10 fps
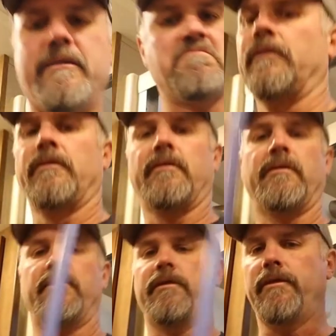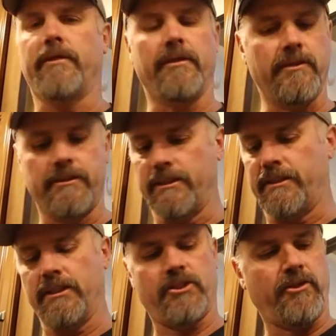way, you can use this
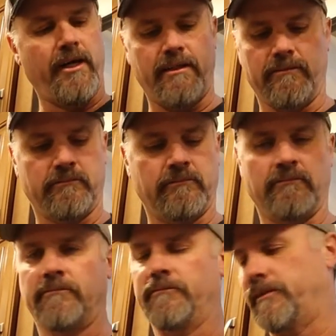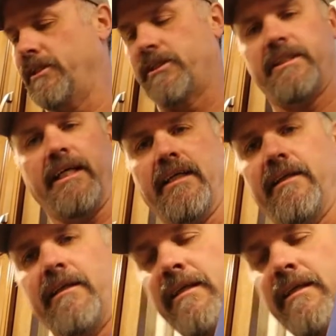just straight. Just stick it